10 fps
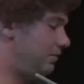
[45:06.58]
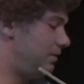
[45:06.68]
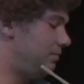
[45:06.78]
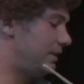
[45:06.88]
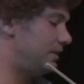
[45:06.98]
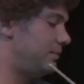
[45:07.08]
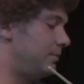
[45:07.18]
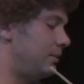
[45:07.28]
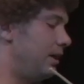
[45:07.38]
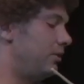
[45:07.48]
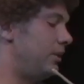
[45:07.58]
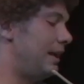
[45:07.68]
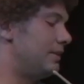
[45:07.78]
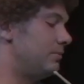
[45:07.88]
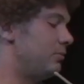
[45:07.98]
We'll mix up some color,
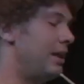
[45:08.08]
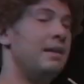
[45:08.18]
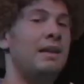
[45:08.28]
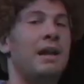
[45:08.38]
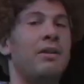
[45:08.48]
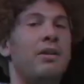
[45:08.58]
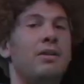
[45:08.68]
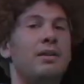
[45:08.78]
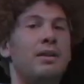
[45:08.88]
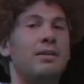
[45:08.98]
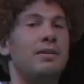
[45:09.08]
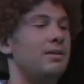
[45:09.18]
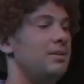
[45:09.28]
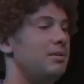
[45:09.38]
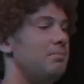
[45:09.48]
add some red in there. It'll
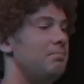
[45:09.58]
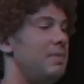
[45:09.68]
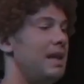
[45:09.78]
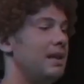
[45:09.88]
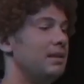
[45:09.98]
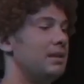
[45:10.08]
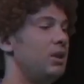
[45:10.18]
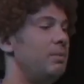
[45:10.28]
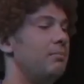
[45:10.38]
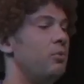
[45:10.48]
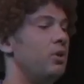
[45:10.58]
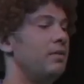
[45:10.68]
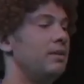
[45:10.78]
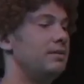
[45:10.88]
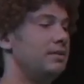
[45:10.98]
make it a little bit more
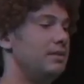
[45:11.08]
of a